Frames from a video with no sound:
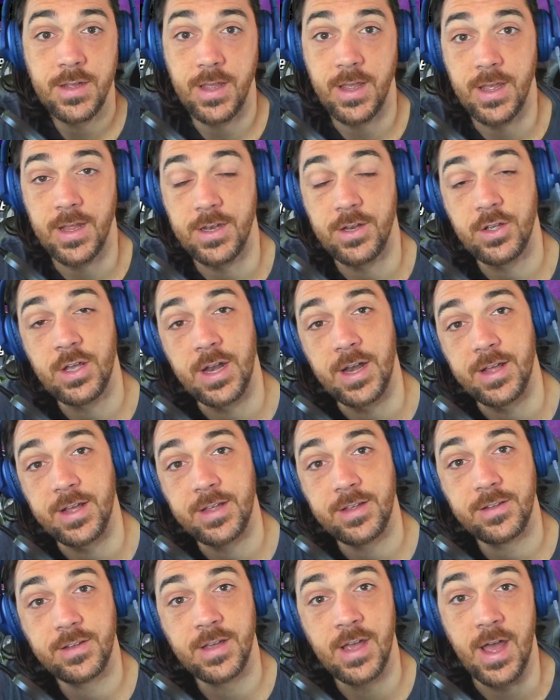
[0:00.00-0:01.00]
And you
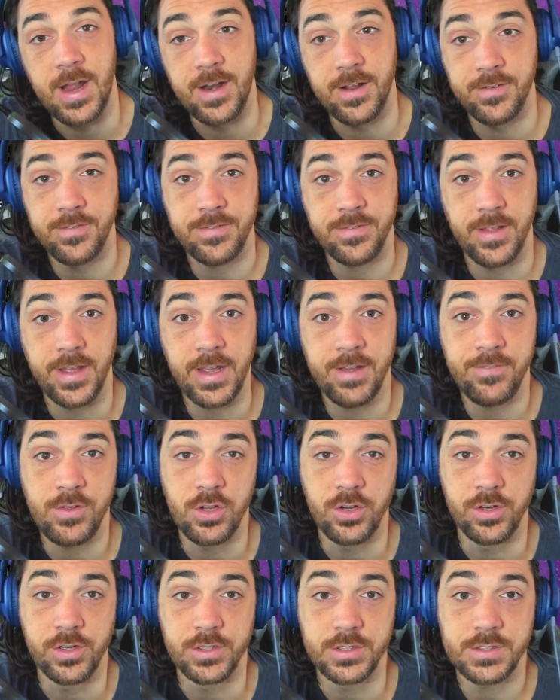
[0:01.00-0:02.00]
kind of like, if
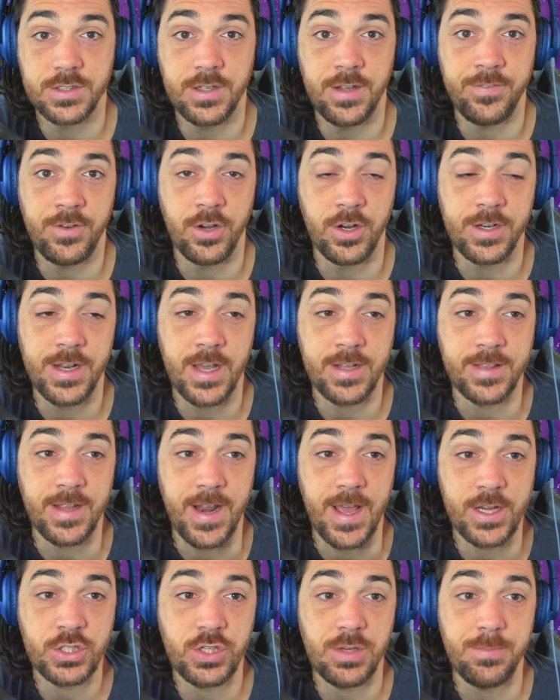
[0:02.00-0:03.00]
you're a deck that
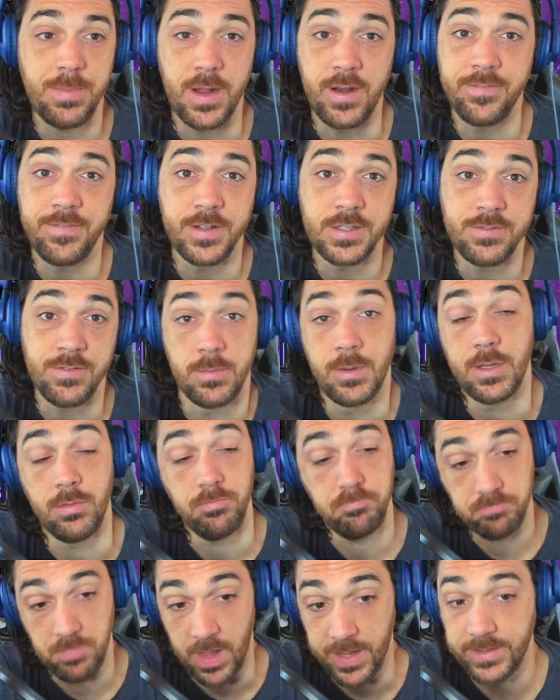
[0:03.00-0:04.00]
actually benefits from it,
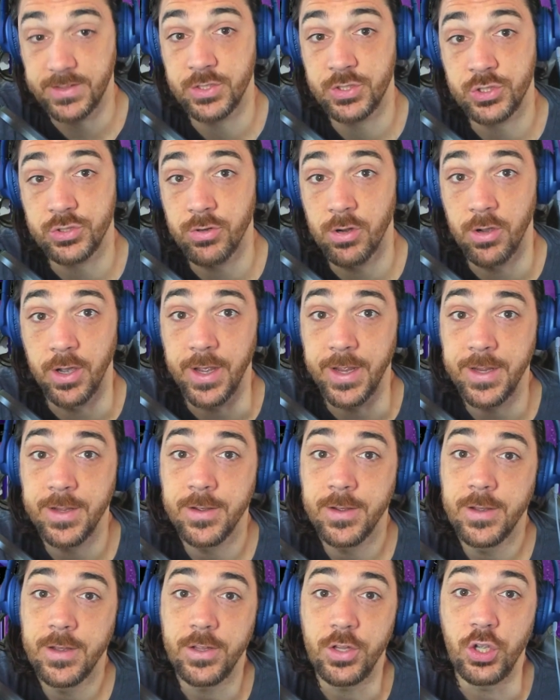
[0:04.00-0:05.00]
like destroy,
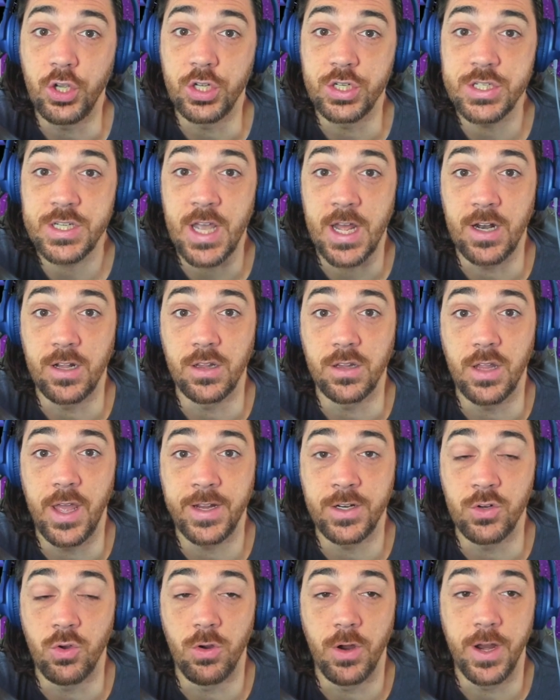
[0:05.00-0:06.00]
you can just kind of
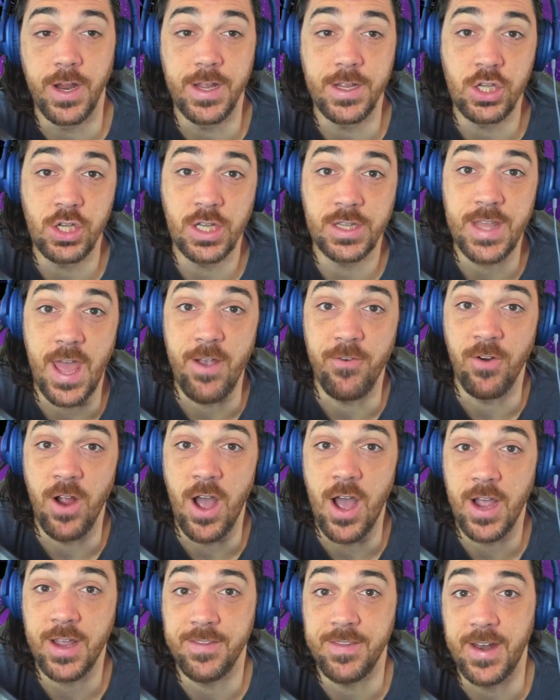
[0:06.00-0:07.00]
ignore it. You get that
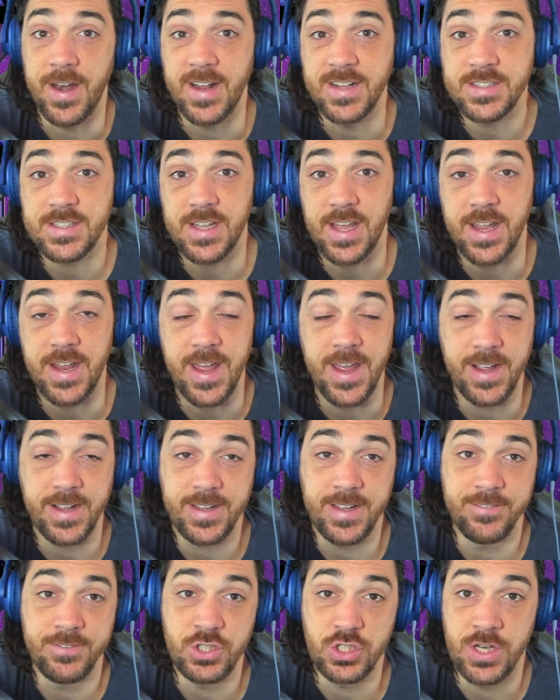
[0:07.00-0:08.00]
rock, and that it
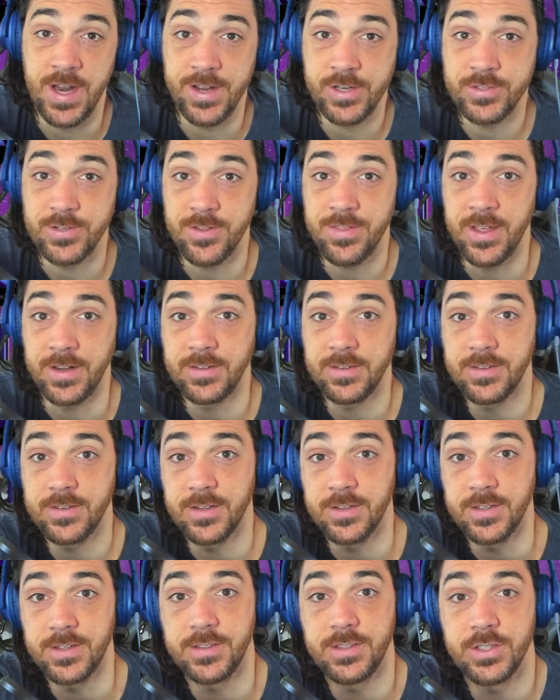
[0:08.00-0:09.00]
gives you an extra thing
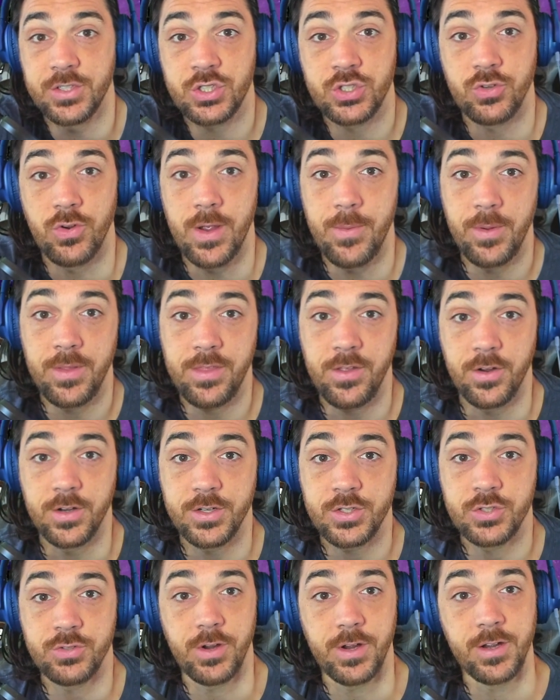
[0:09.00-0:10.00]
to destroy with your
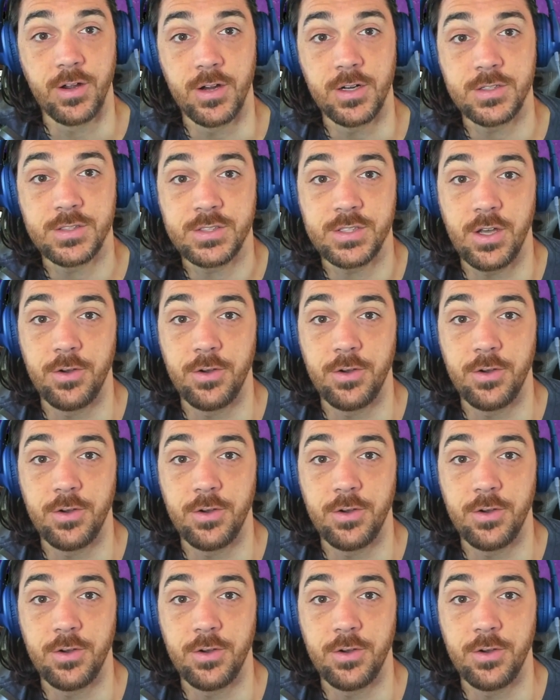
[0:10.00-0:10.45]
destroy card.